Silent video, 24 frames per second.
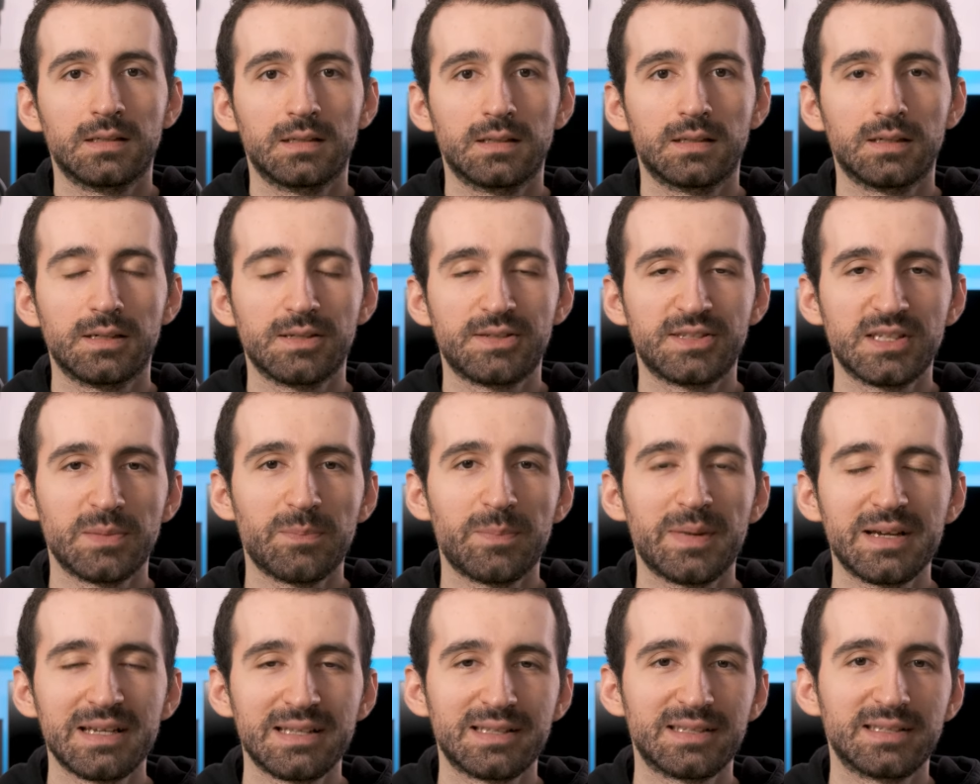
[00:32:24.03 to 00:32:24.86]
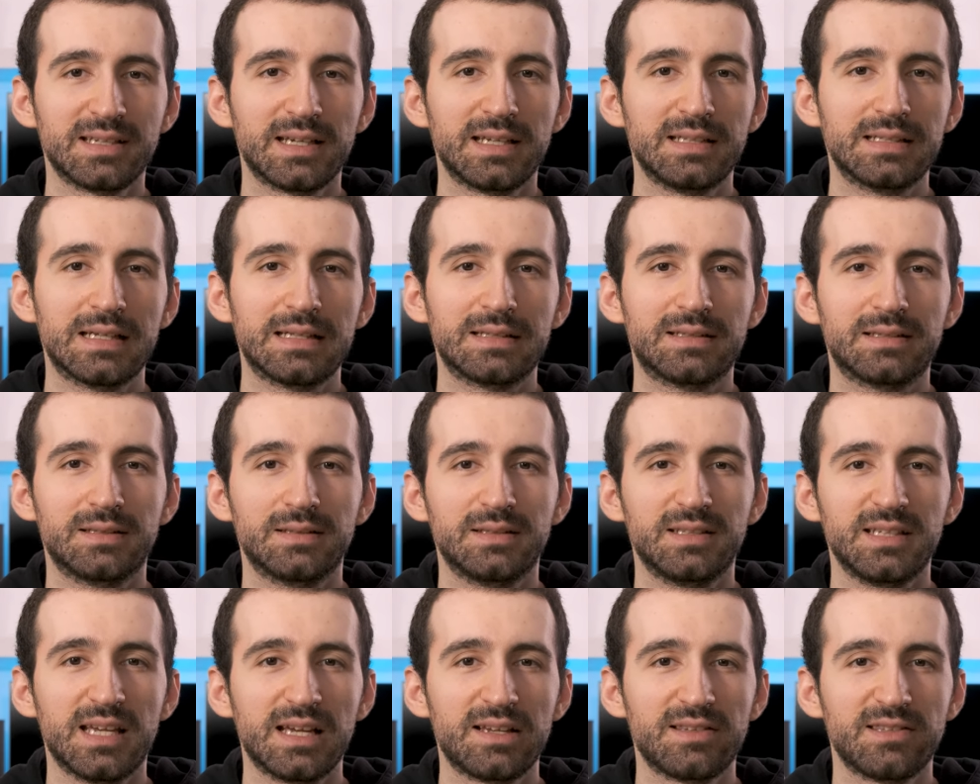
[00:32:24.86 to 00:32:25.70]
Uh, some might say that
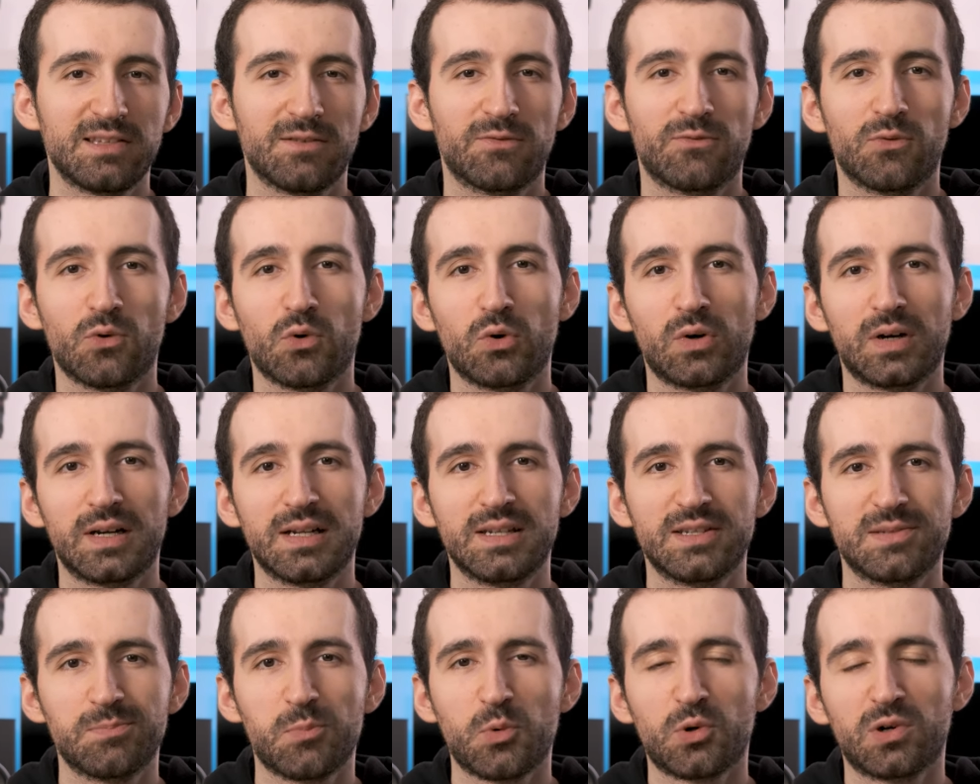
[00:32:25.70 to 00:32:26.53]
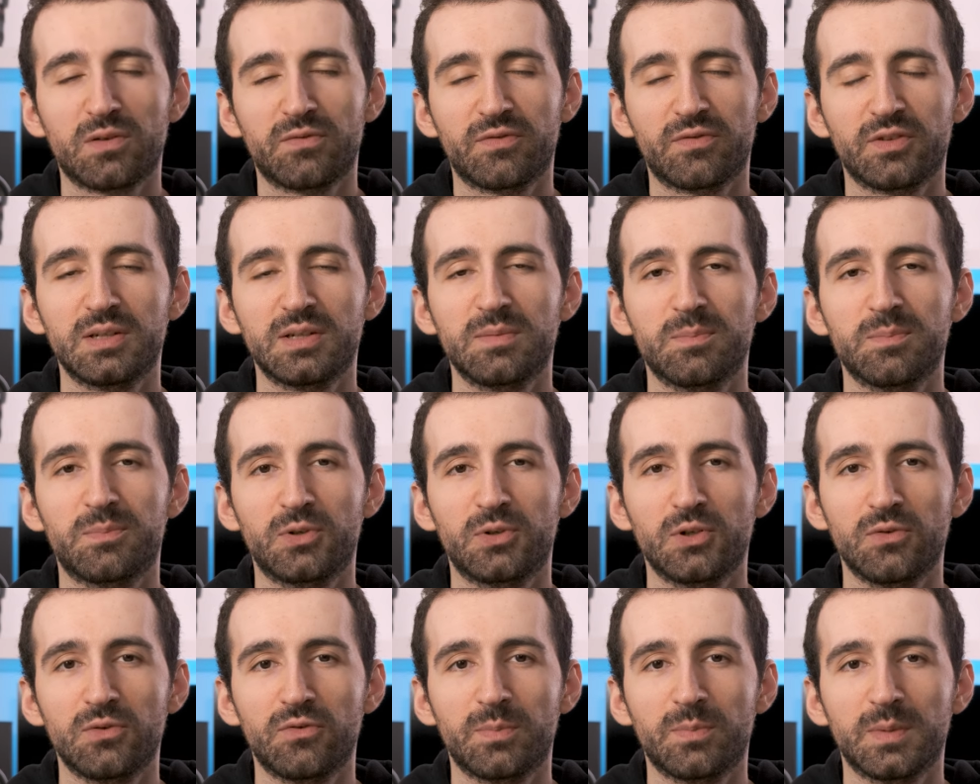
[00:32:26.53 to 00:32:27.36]
the X-T4 is more of an
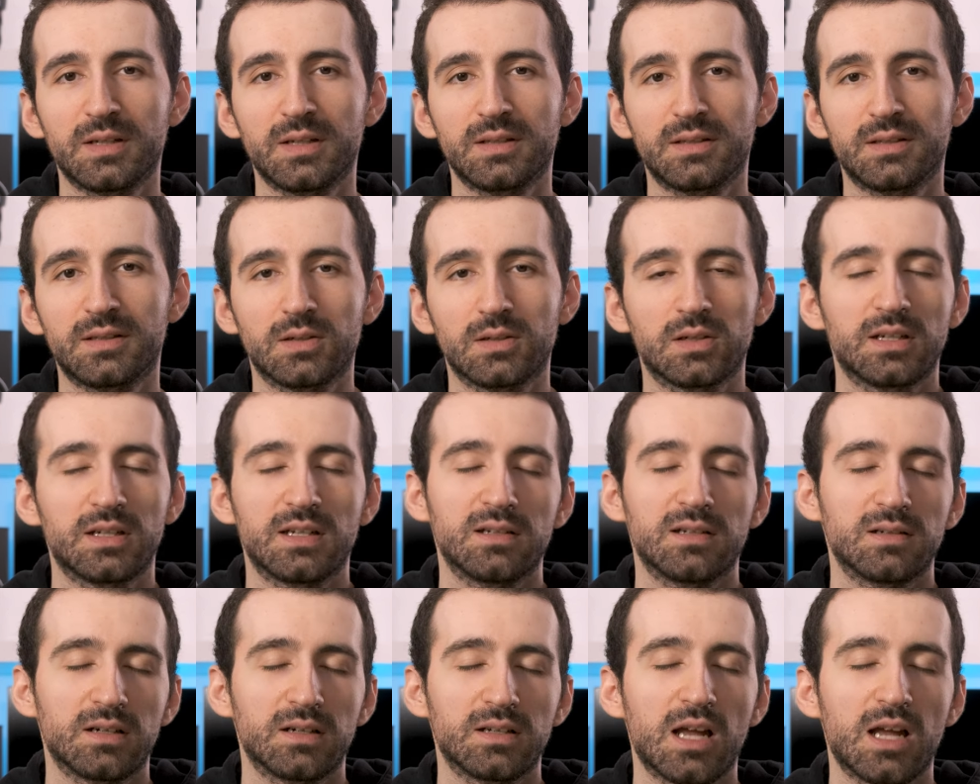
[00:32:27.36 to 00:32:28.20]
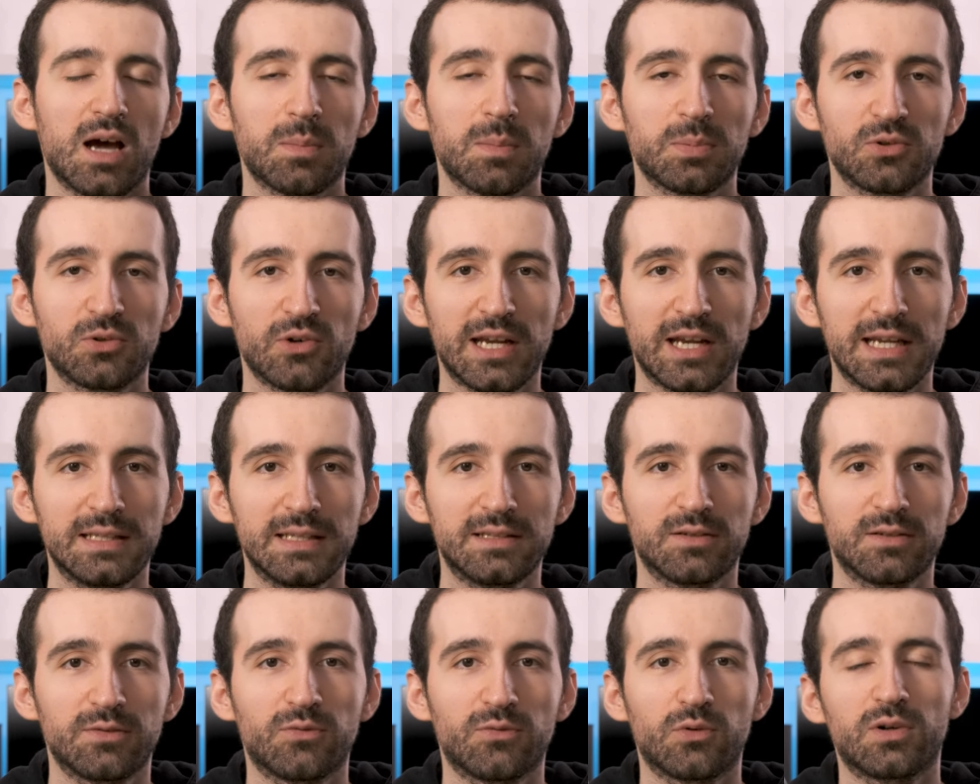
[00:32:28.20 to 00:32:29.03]
improvement, an, an
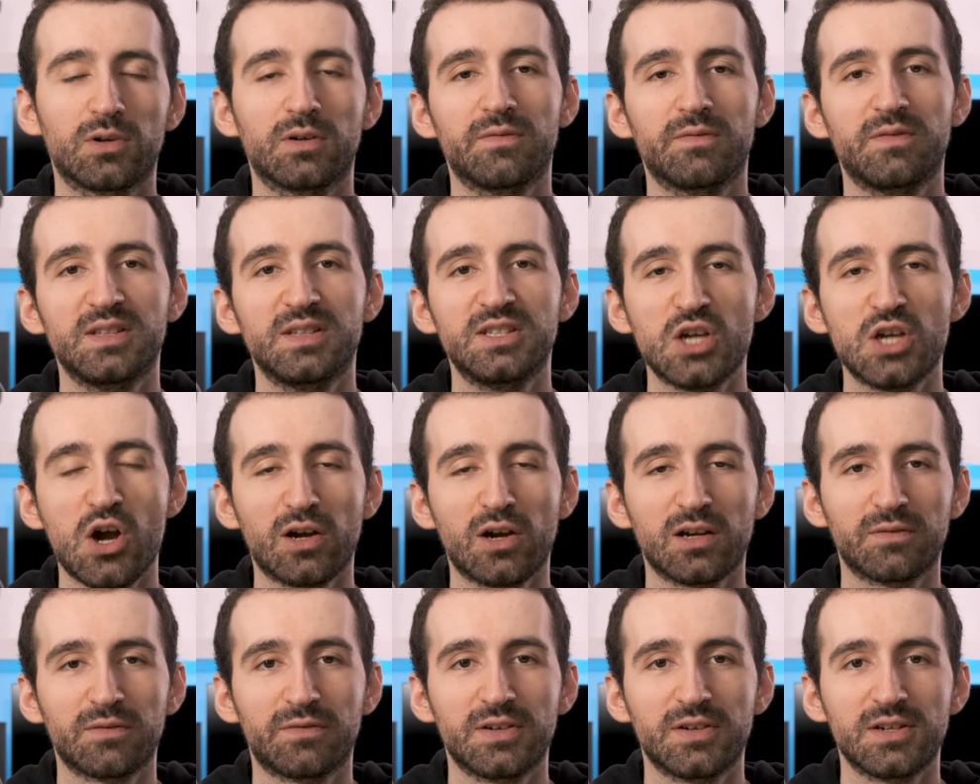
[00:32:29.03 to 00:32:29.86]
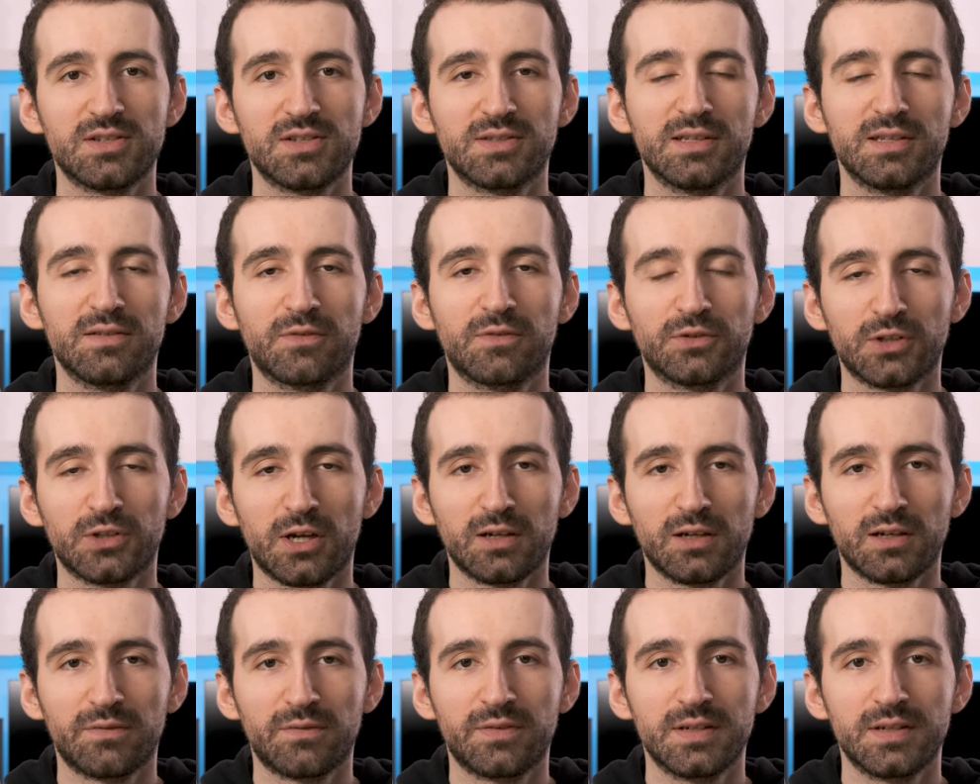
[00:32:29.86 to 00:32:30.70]
upgrade for videographers than
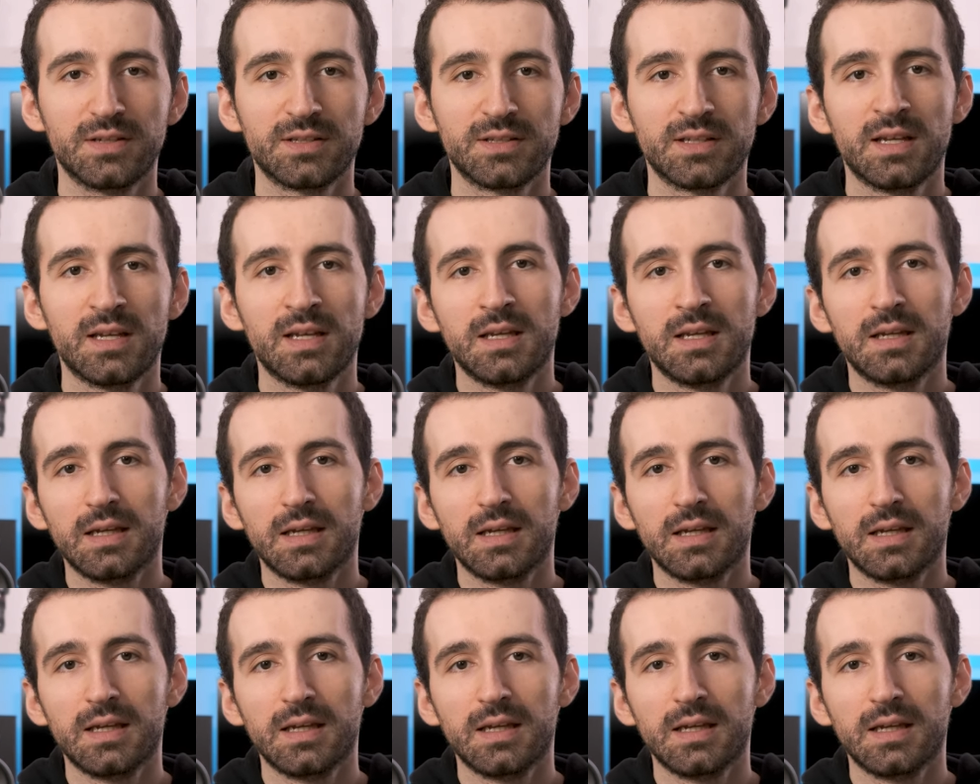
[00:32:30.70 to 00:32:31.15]
photographers,